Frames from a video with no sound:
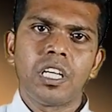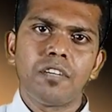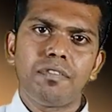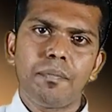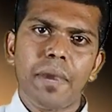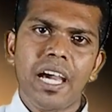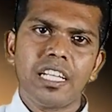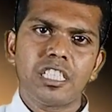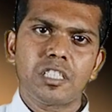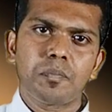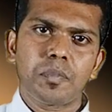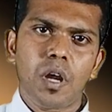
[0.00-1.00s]
If a man
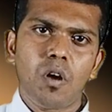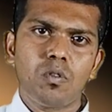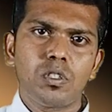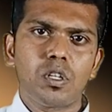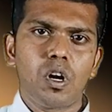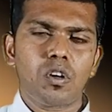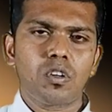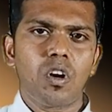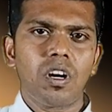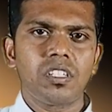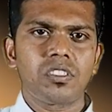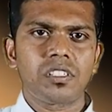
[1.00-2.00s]
is proud to
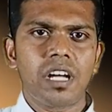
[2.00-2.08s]
acknowledge